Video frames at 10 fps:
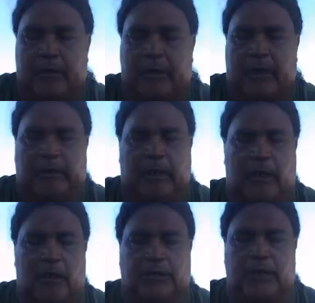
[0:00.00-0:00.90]
set up
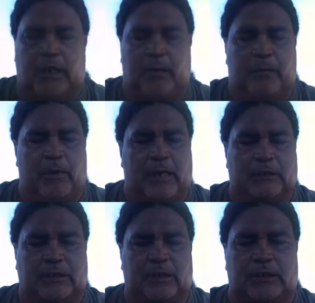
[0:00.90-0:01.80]
on that 60-inch
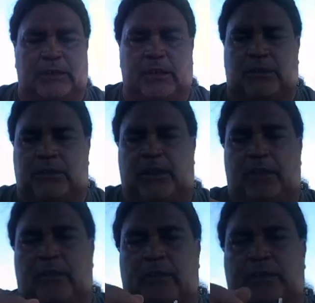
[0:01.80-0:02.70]
leader I was telling you
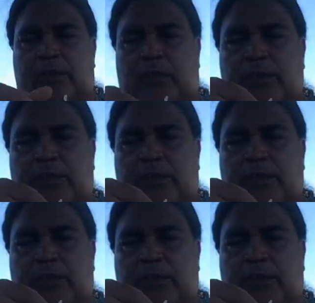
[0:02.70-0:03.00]
about, just